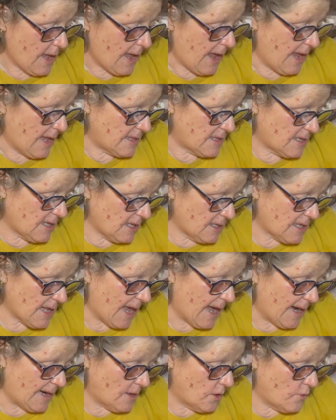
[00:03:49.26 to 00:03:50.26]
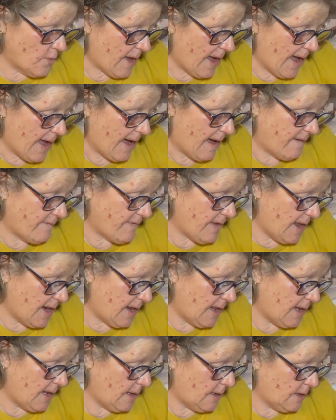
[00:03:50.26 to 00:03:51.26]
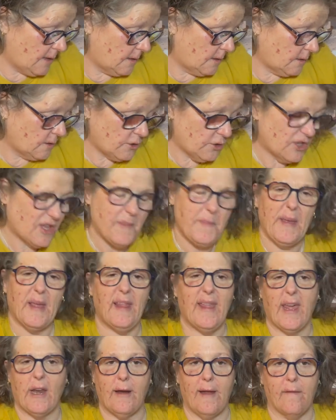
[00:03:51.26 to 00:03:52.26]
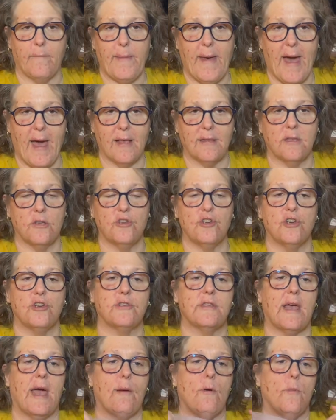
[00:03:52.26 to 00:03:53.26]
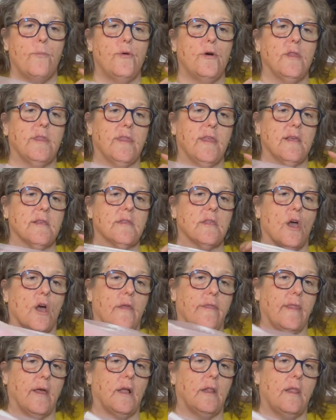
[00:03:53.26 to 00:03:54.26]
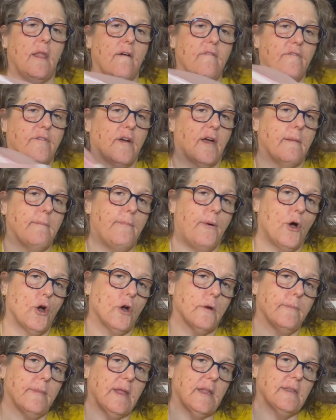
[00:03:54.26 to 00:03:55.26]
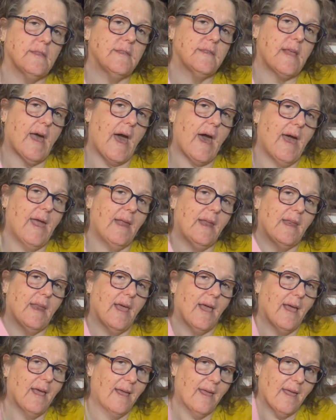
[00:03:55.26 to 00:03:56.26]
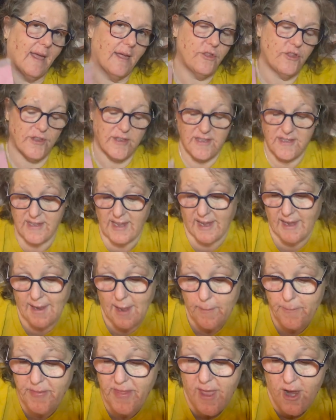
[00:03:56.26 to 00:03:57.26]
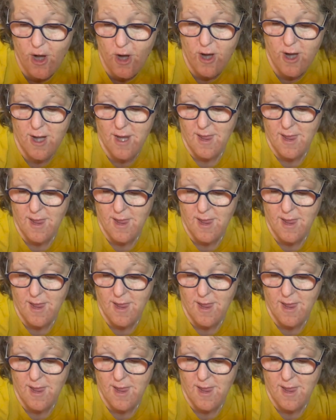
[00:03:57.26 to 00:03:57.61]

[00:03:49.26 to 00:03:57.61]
And since I don't have any typically I don't have passengers, I will put this on the glove compartment side and just stick it up there.